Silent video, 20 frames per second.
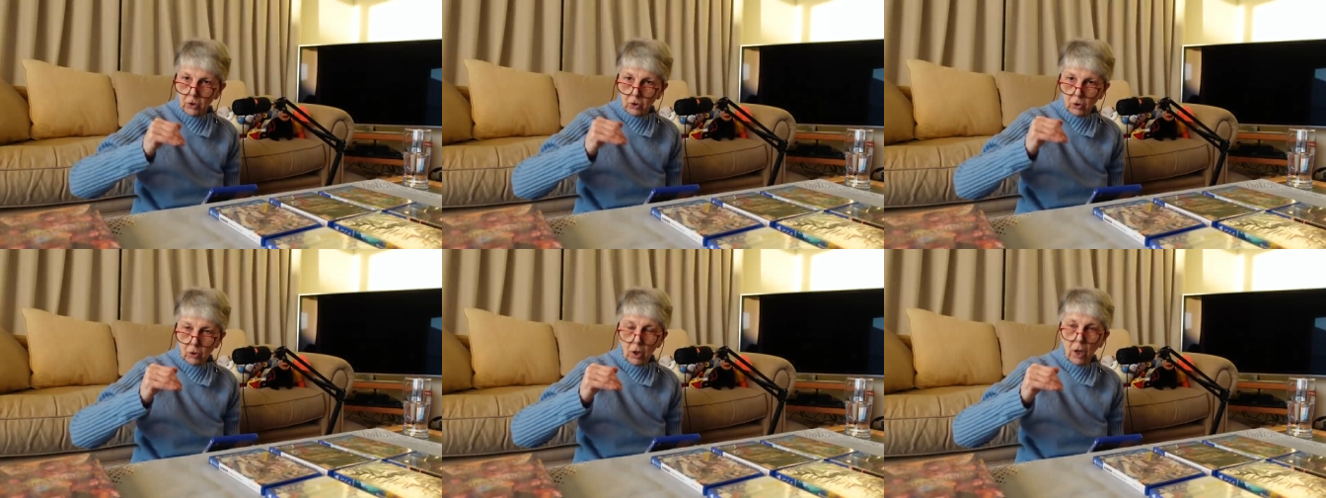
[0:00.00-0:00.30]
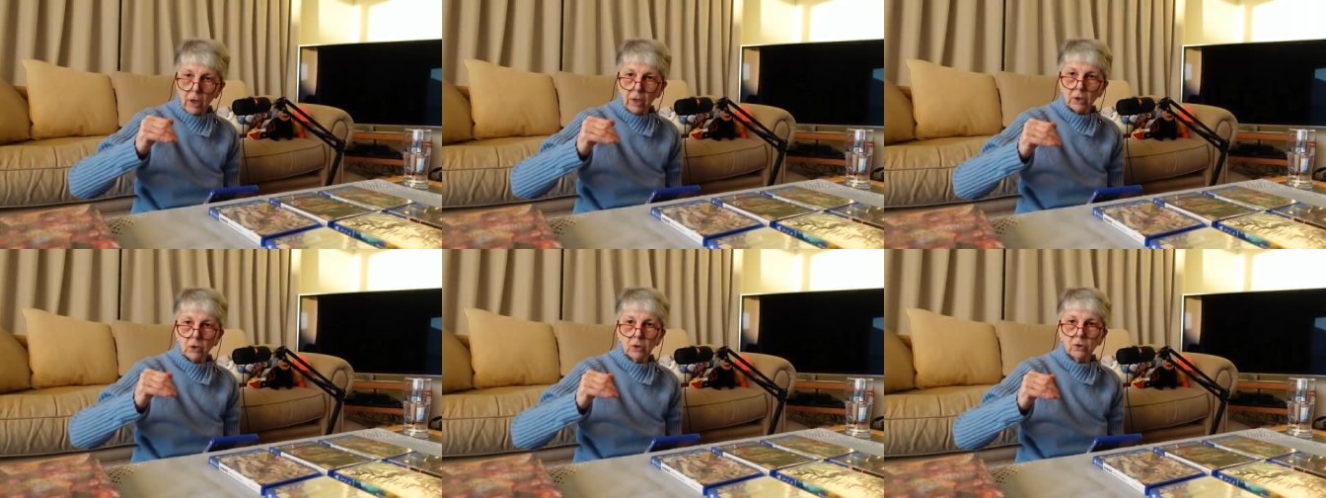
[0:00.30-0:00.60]

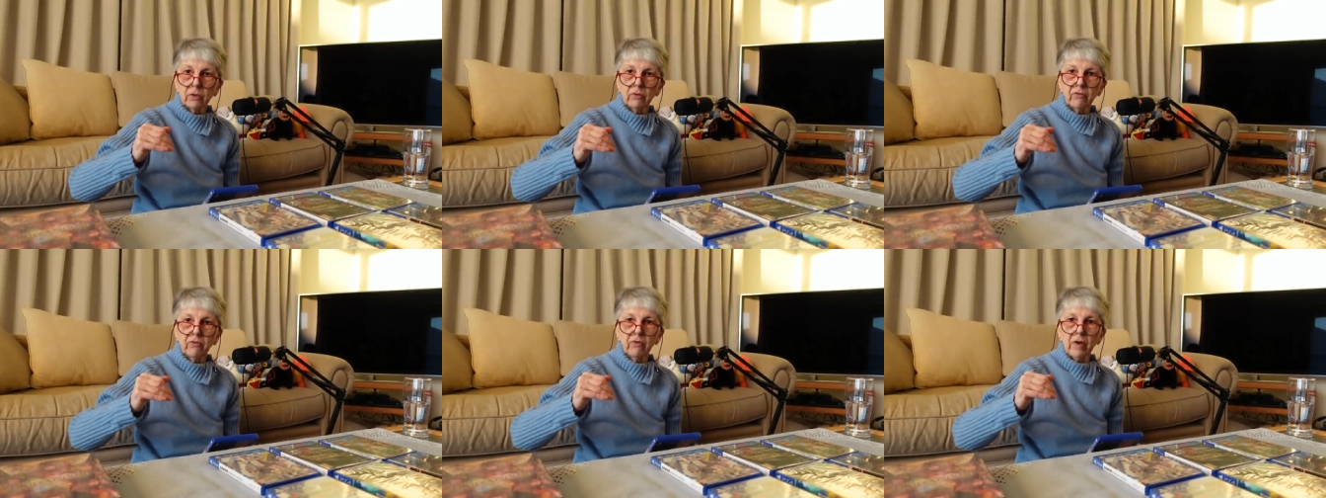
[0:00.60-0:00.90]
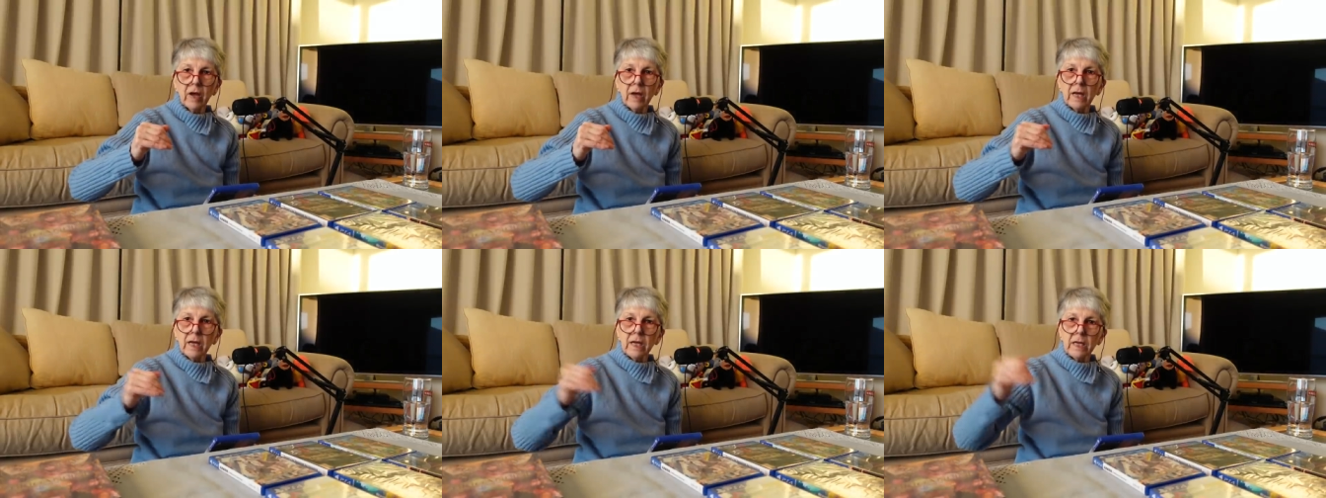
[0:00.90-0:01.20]
trying to
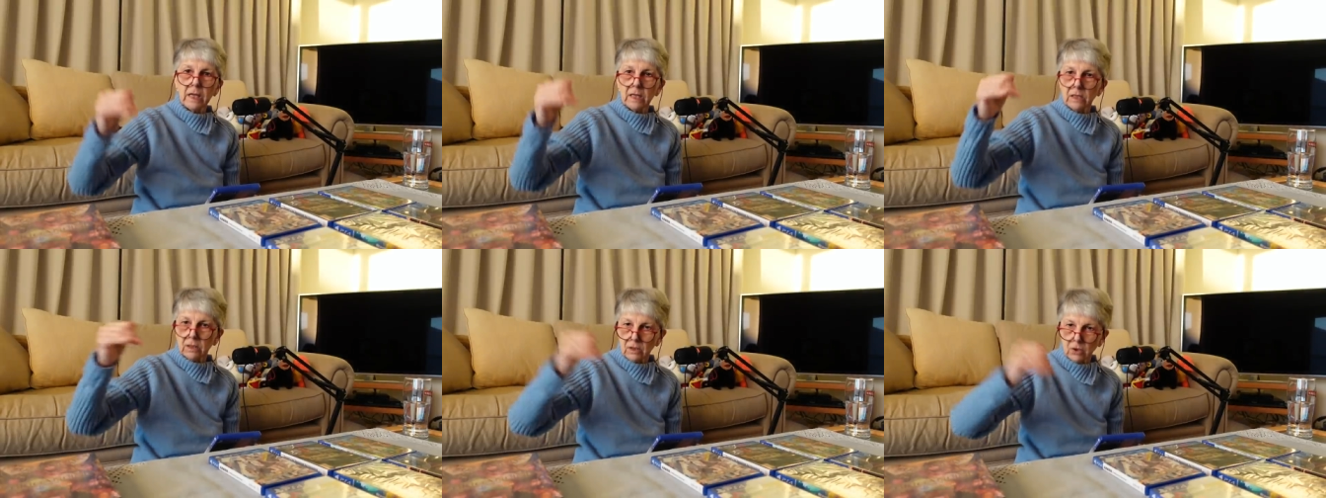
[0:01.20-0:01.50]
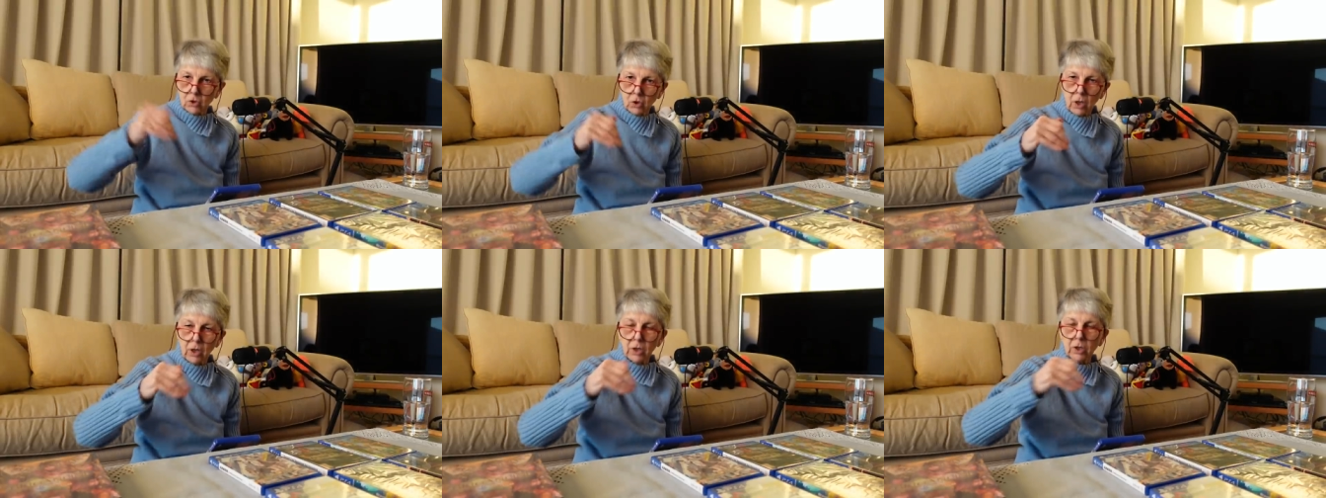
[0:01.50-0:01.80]
invade,
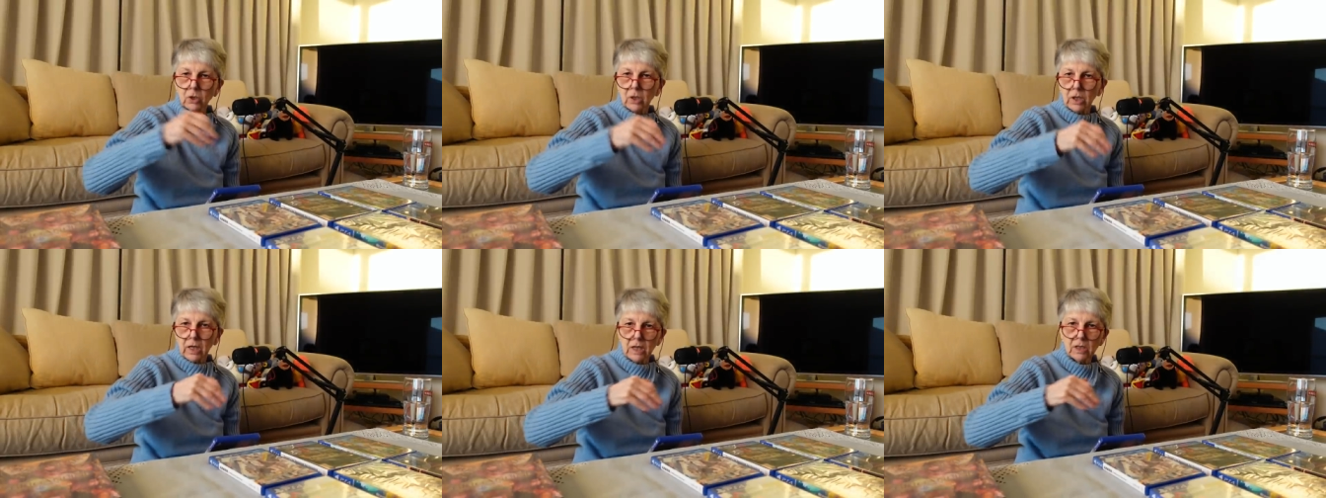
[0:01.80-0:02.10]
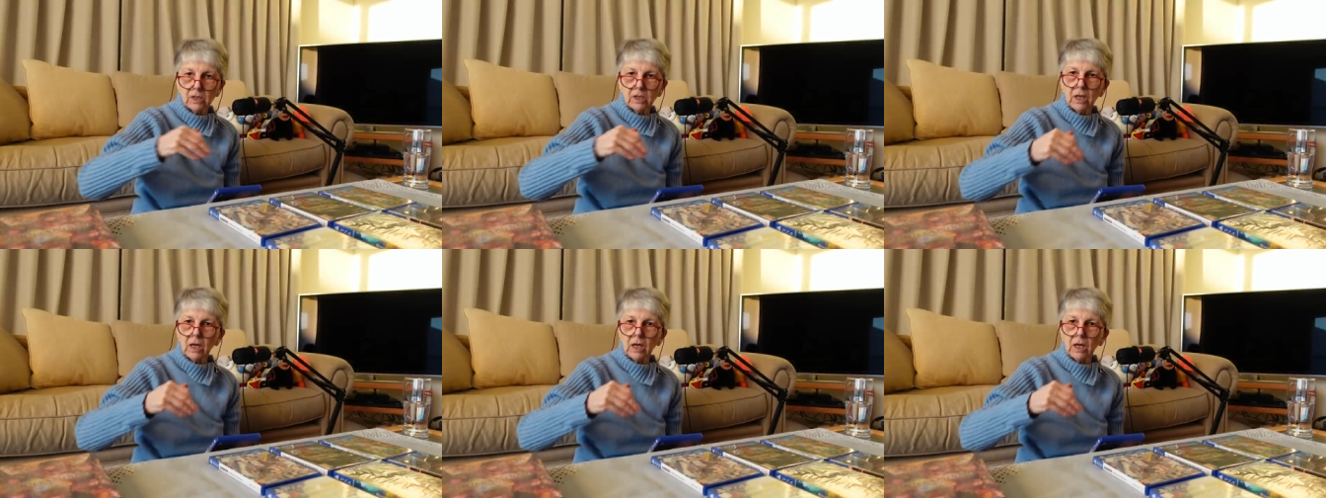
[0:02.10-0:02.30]
trying to get